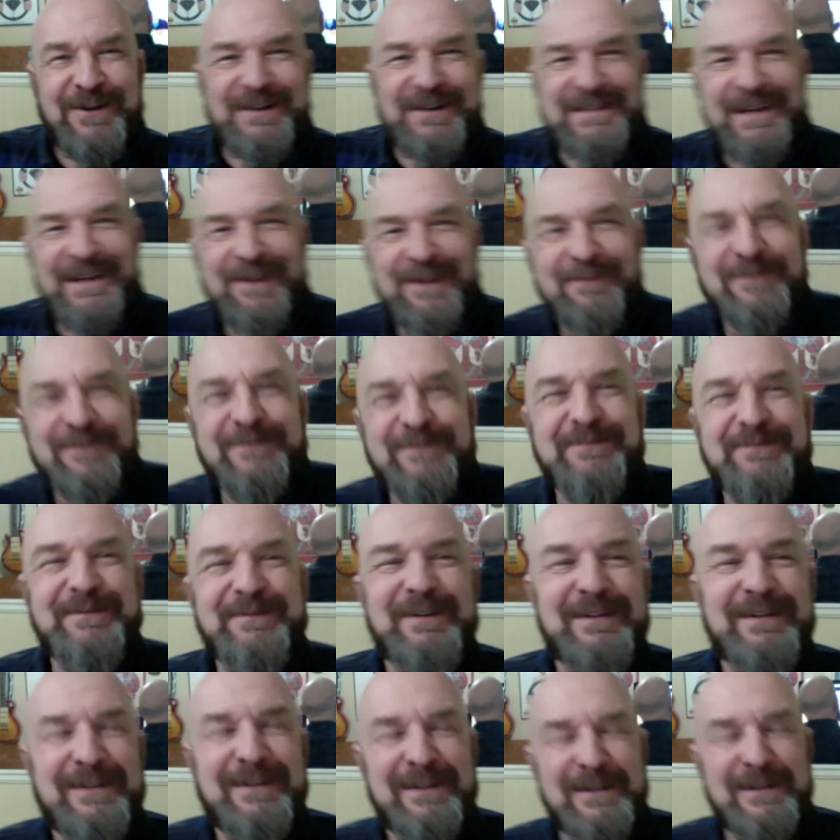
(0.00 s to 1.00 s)
I'm
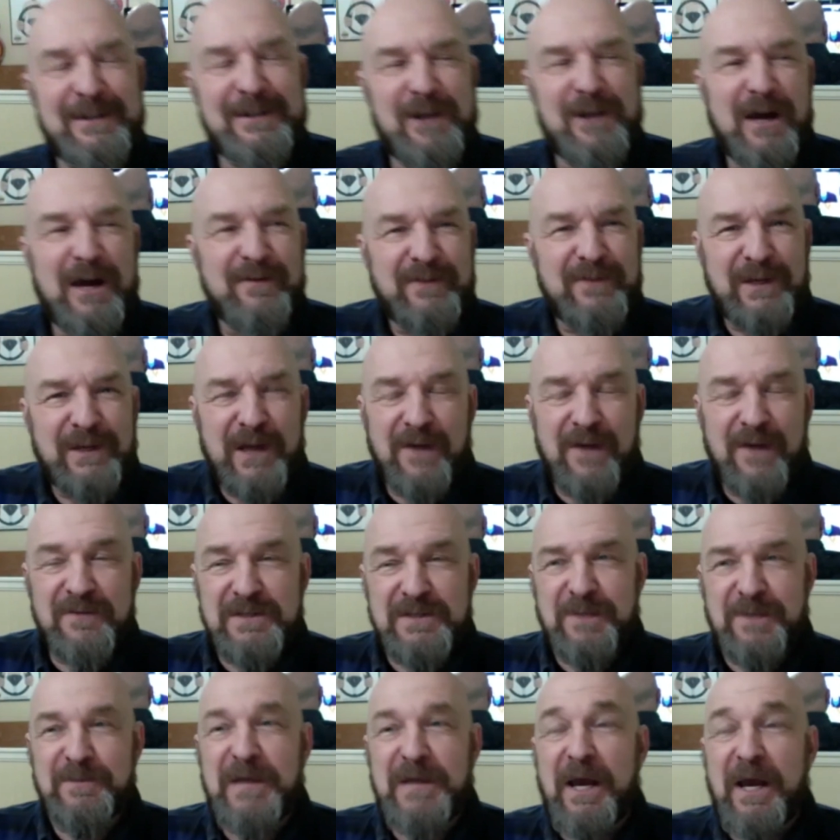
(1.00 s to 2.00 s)
a little off the cuff
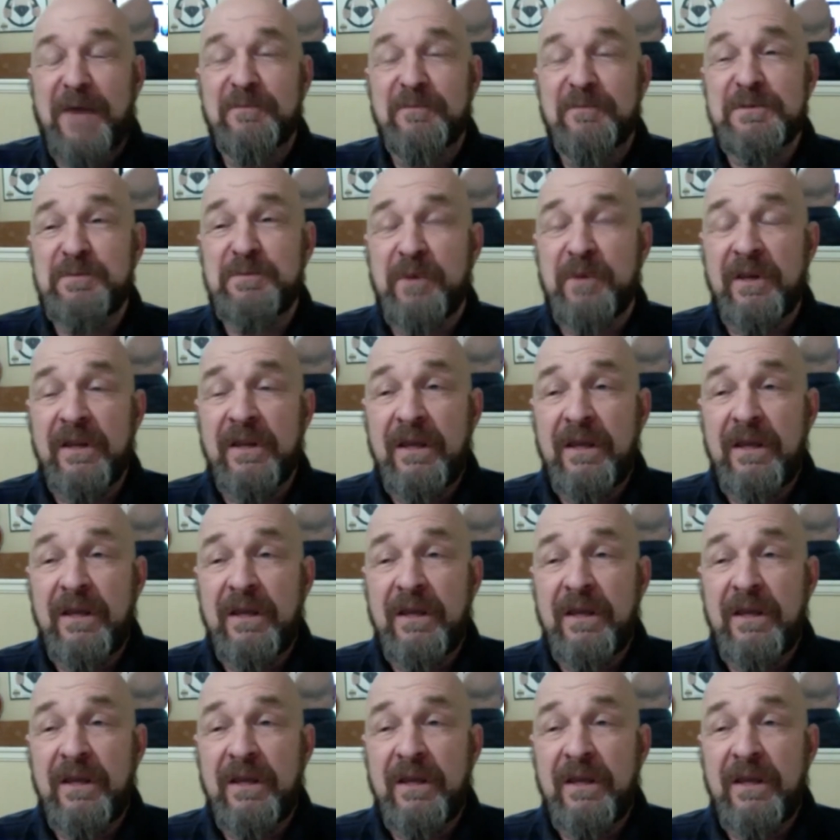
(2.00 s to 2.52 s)
sometimes, but